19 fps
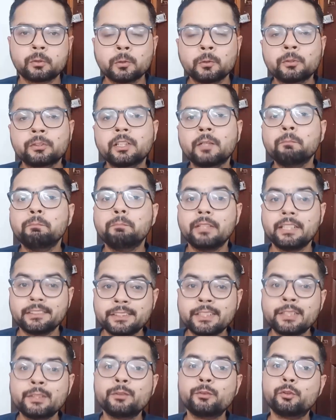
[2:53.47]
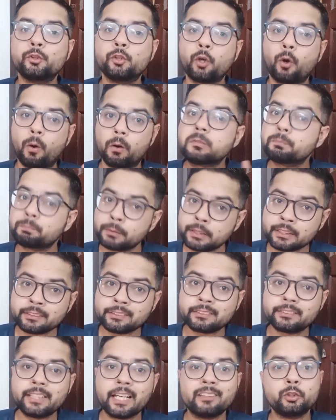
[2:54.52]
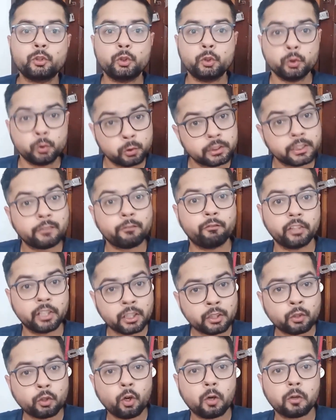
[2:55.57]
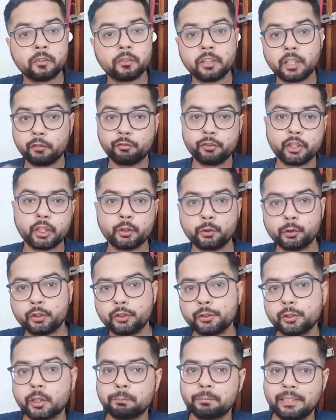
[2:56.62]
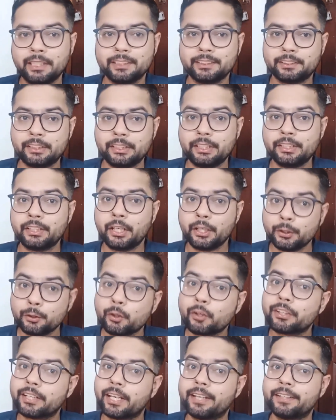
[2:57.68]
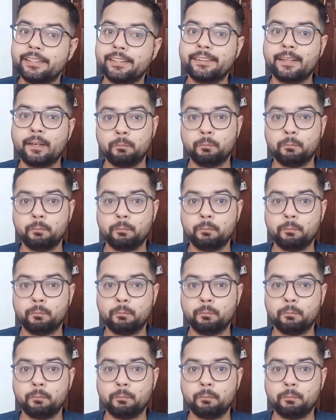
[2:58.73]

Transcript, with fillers: So some basic topics that you can work on if you are doing your PhD in inorganic